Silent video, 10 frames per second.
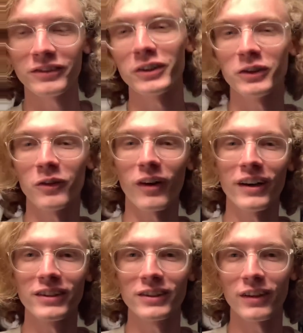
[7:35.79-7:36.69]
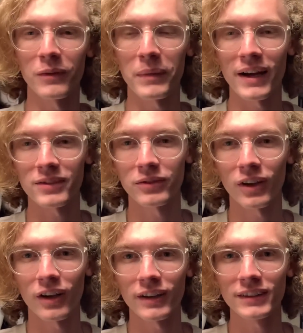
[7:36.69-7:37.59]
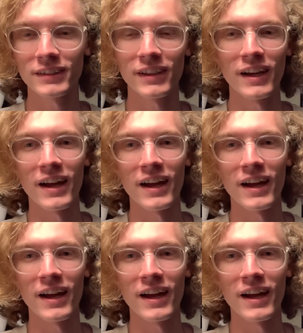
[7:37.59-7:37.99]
for you to watch, past vlogs.